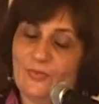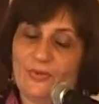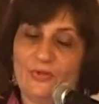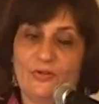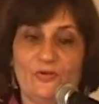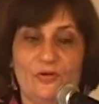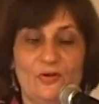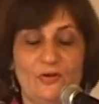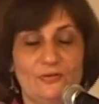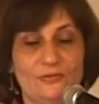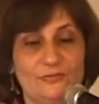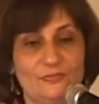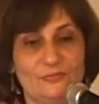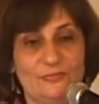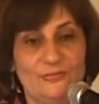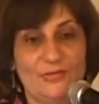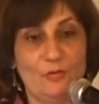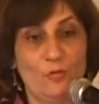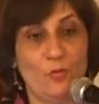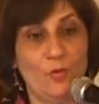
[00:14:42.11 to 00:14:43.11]
you know,
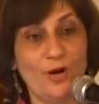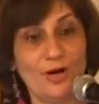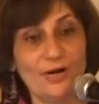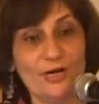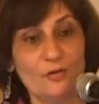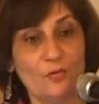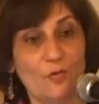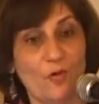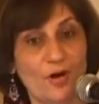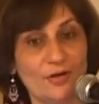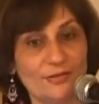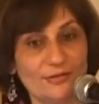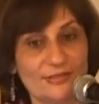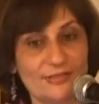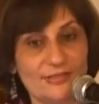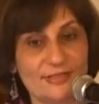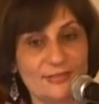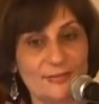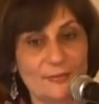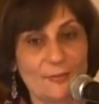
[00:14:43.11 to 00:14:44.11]
the world
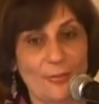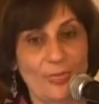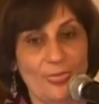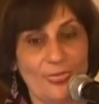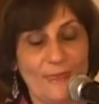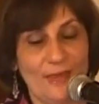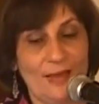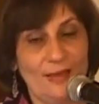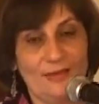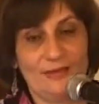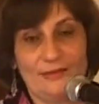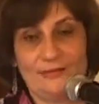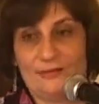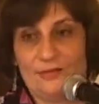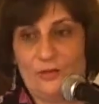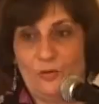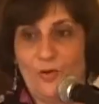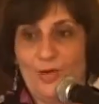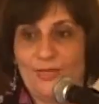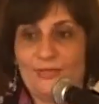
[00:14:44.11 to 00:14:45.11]
wants.
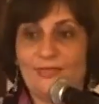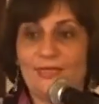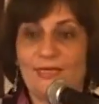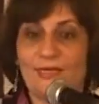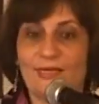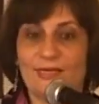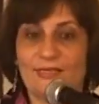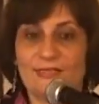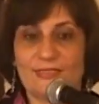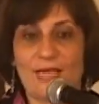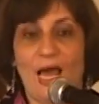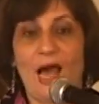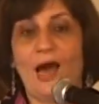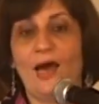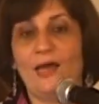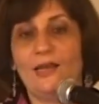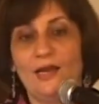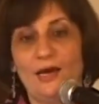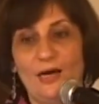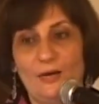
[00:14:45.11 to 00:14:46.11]
The one thing is
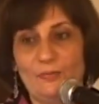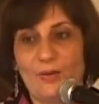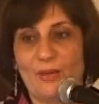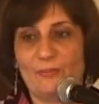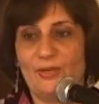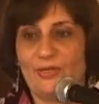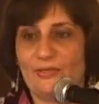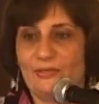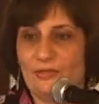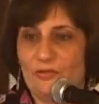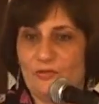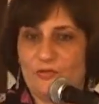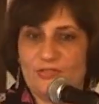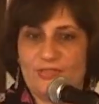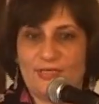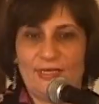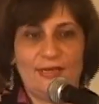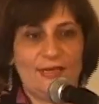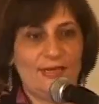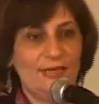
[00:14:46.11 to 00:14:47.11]
alap. I mean, you
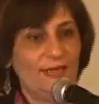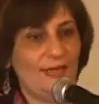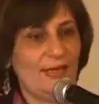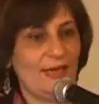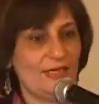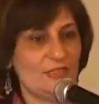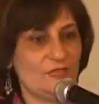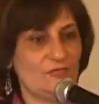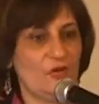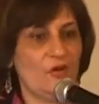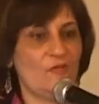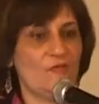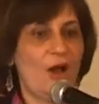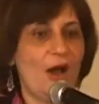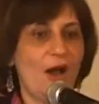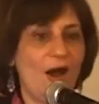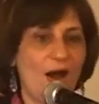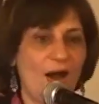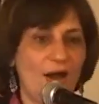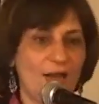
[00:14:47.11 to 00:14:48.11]
say India is full of
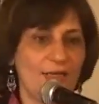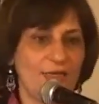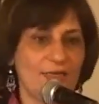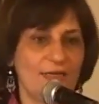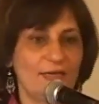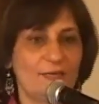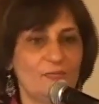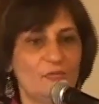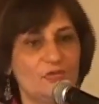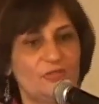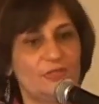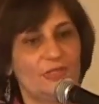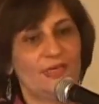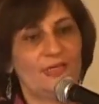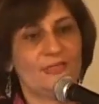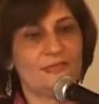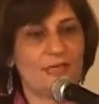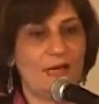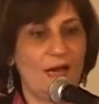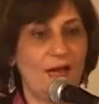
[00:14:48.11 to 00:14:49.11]
Indian
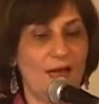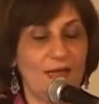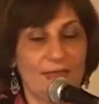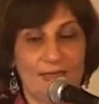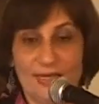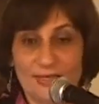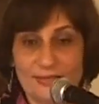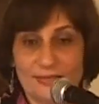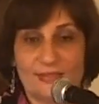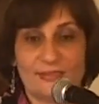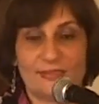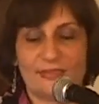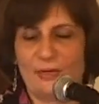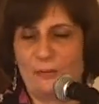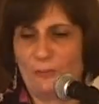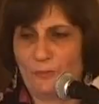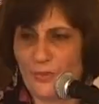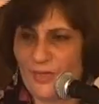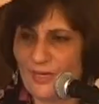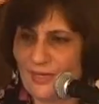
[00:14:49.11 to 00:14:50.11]
music is Yes, it's
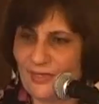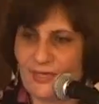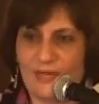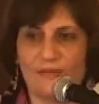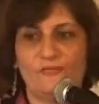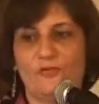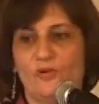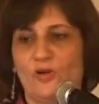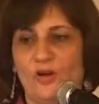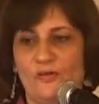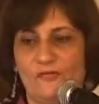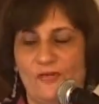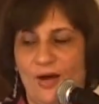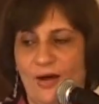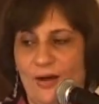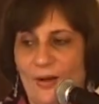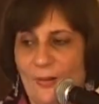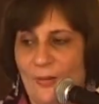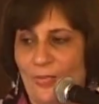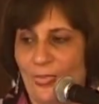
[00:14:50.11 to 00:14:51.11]
completely full of
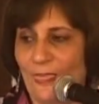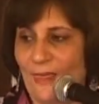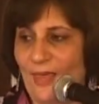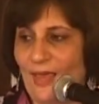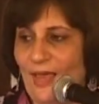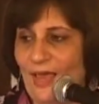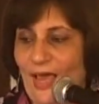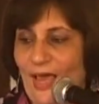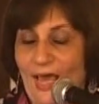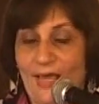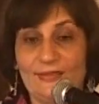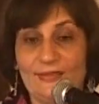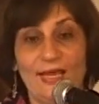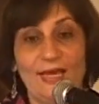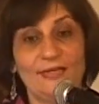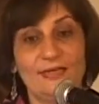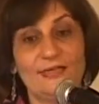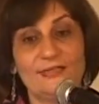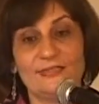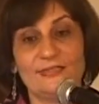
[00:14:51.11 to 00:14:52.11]
and
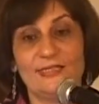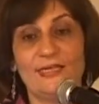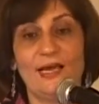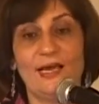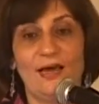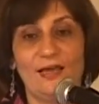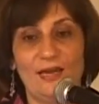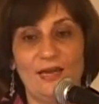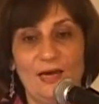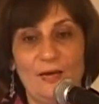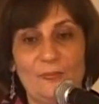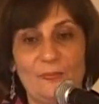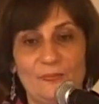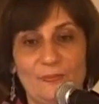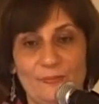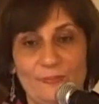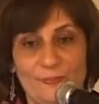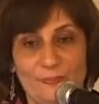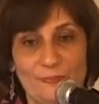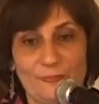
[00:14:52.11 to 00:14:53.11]
that is the alap.
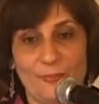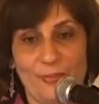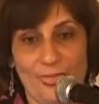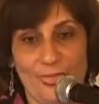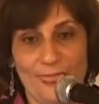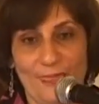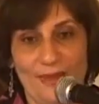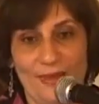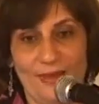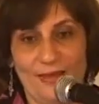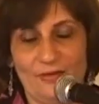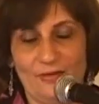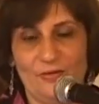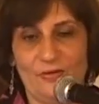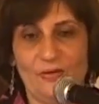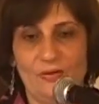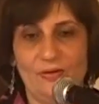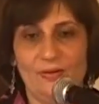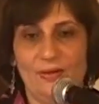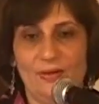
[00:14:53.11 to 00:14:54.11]

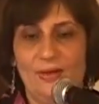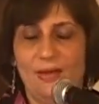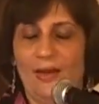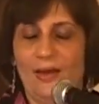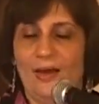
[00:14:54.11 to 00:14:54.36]
You know,